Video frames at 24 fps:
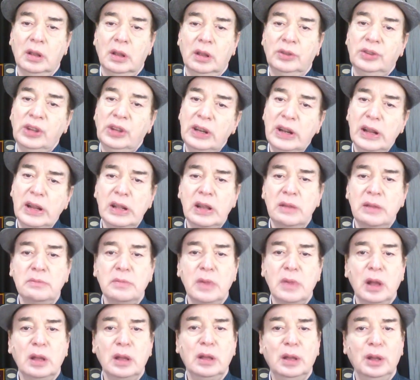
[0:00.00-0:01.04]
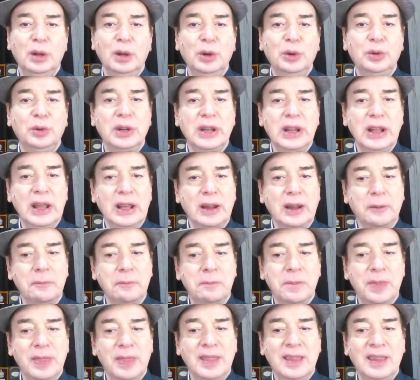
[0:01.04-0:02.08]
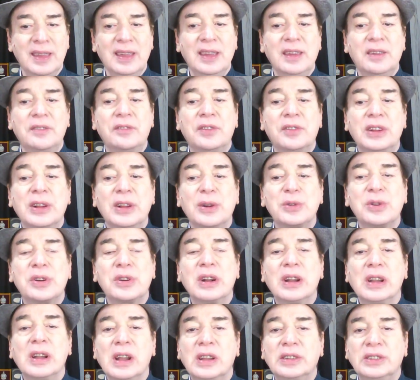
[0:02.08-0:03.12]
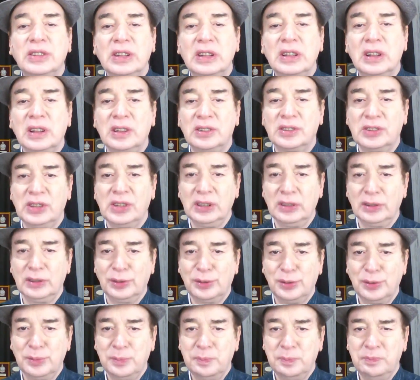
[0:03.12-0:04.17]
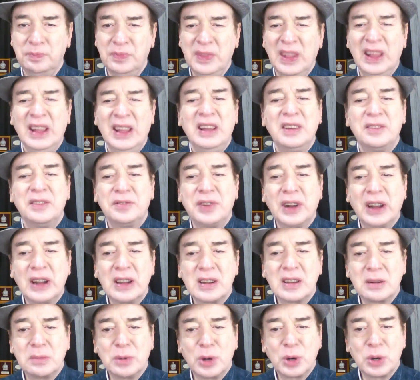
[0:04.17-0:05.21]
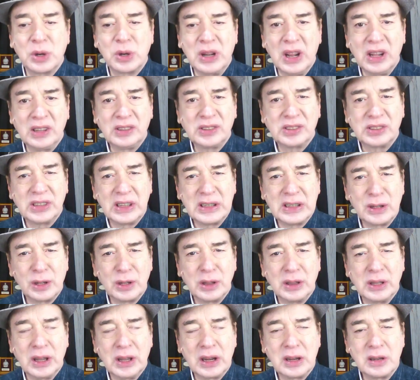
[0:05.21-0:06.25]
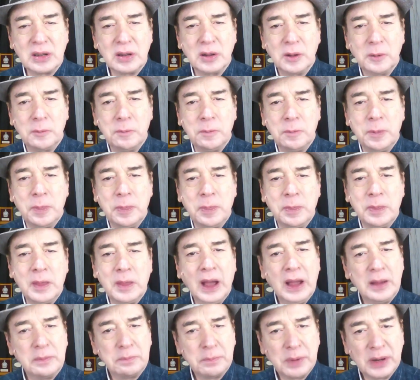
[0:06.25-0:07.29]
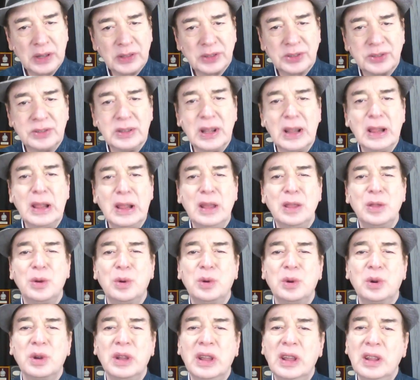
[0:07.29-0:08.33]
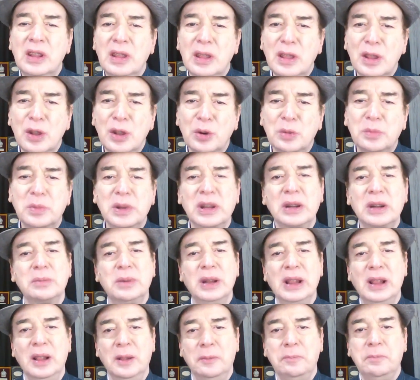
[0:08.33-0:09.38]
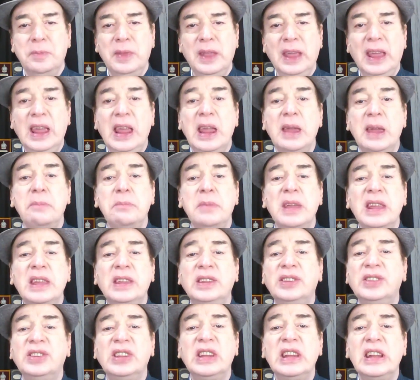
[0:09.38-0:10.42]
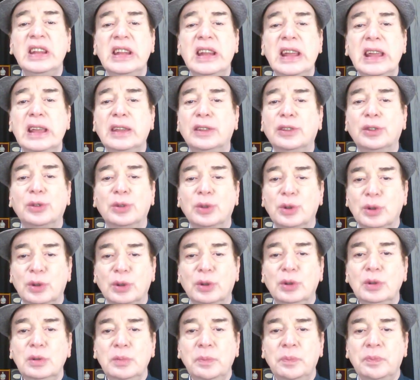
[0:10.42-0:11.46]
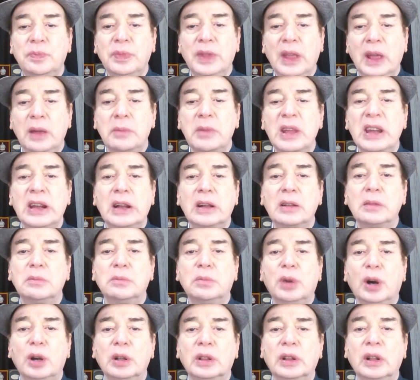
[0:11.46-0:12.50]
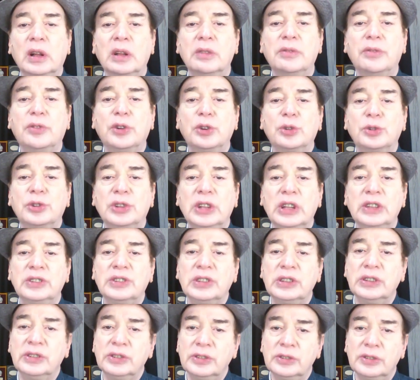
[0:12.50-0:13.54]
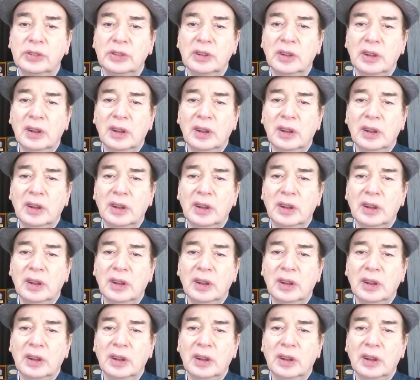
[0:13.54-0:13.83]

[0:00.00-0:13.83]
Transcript: sending them uh, over there without realizing these things. Forget about deaths and all that. I personally know innumerable ABCDs, you know, no? American born confused ACs